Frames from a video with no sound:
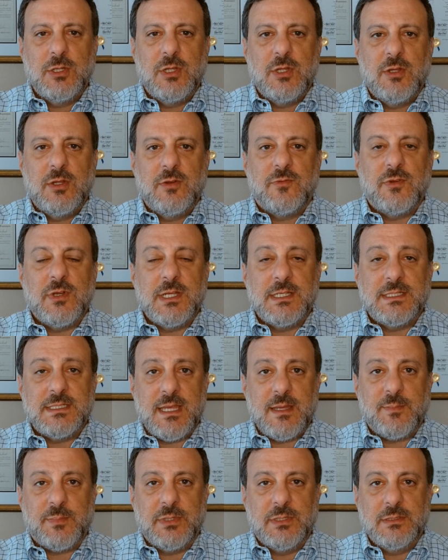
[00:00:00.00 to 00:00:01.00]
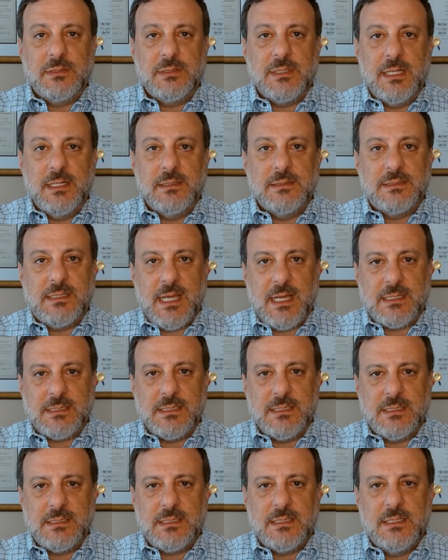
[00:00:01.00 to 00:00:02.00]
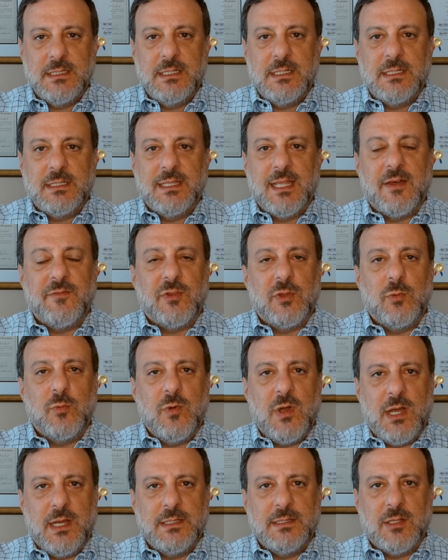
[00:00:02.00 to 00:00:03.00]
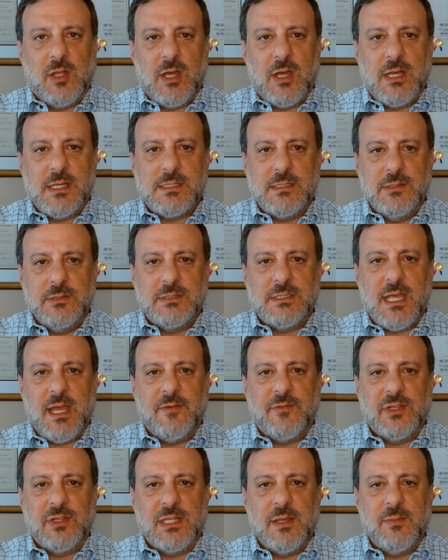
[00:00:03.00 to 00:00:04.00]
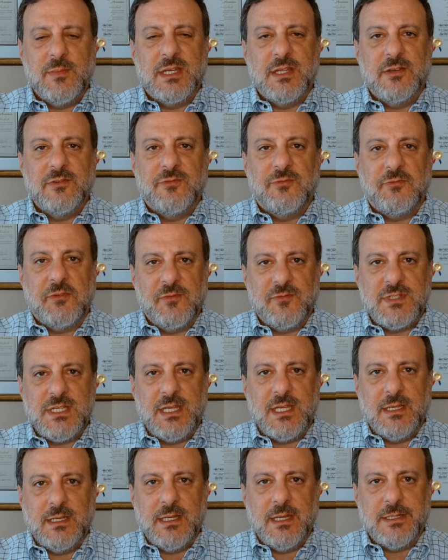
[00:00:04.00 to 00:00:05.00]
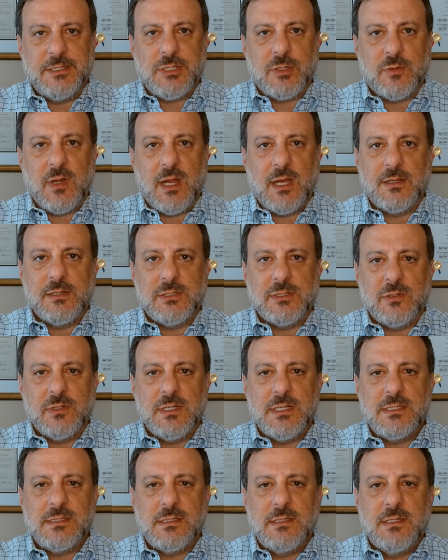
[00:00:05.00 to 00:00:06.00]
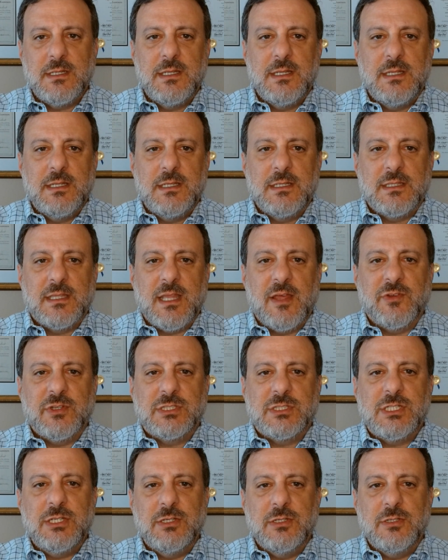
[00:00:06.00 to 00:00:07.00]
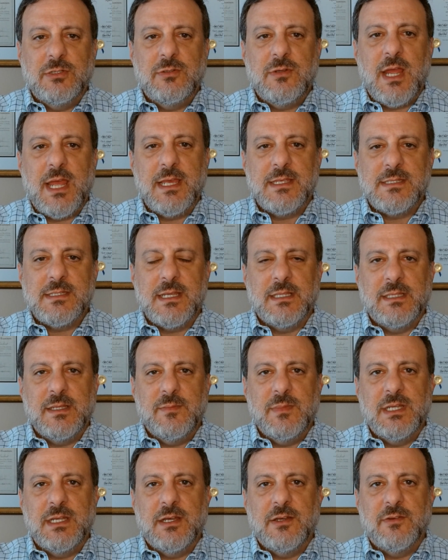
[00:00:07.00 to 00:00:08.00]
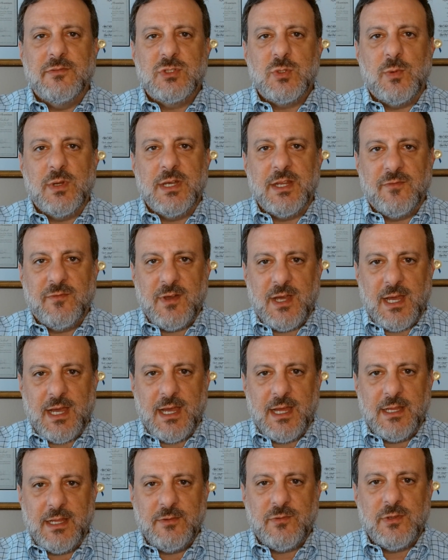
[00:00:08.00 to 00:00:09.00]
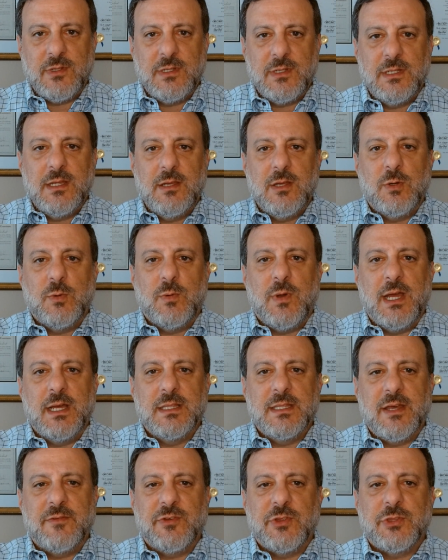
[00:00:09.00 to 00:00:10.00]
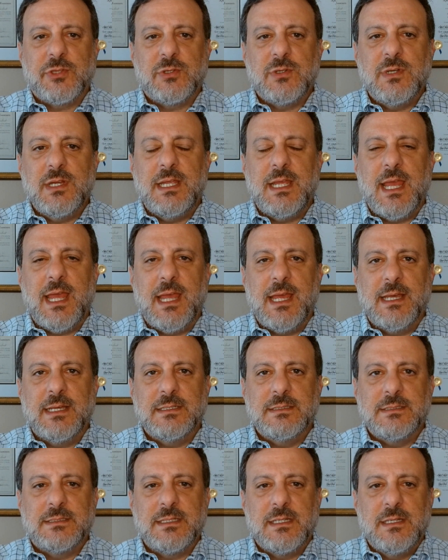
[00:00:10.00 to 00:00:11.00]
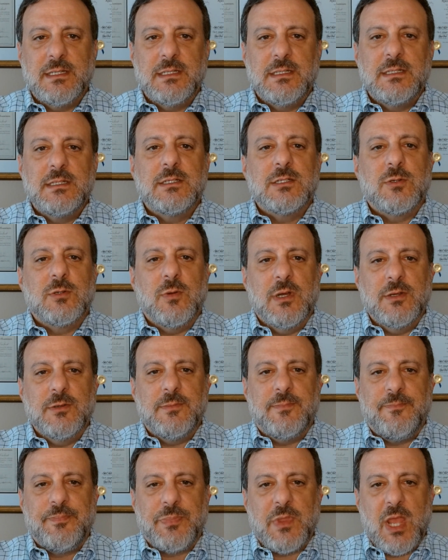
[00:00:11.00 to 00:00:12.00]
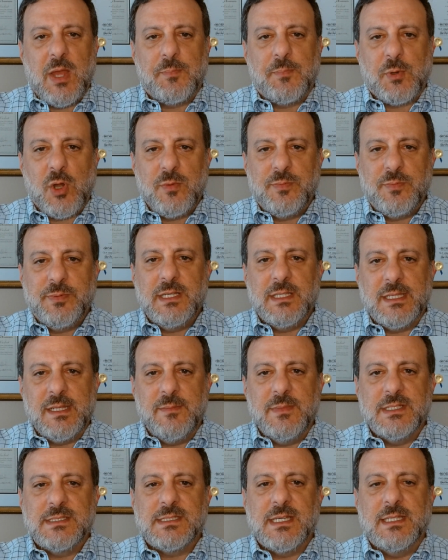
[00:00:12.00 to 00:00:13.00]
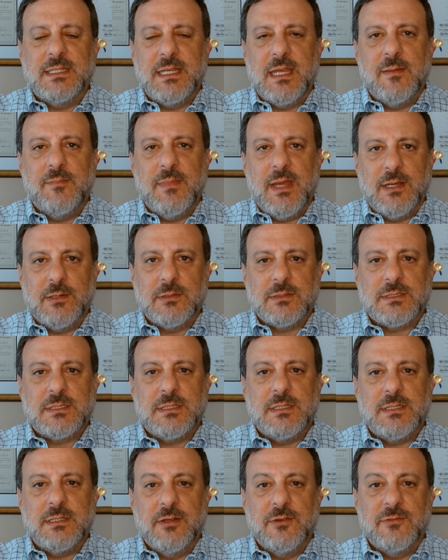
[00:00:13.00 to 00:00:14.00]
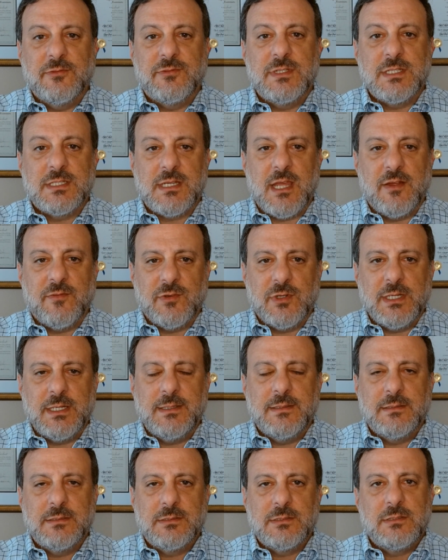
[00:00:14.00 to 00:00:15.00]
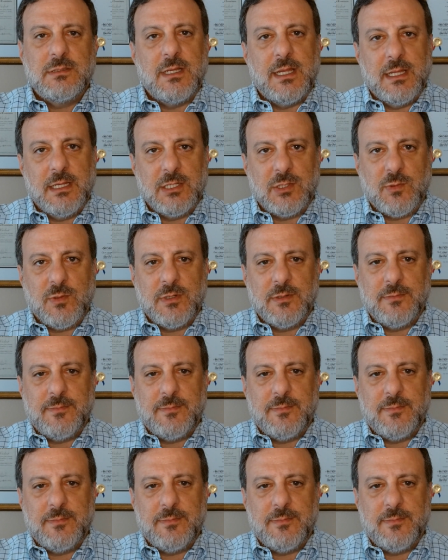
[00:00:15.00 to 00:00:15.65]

For example, in Texas, Level 1 lawsuits have a limit of 15 interrogatories. Level 2 has a limit of 25, while Level 3 has, quote, appropriate limits on the amount of discovery, end quote.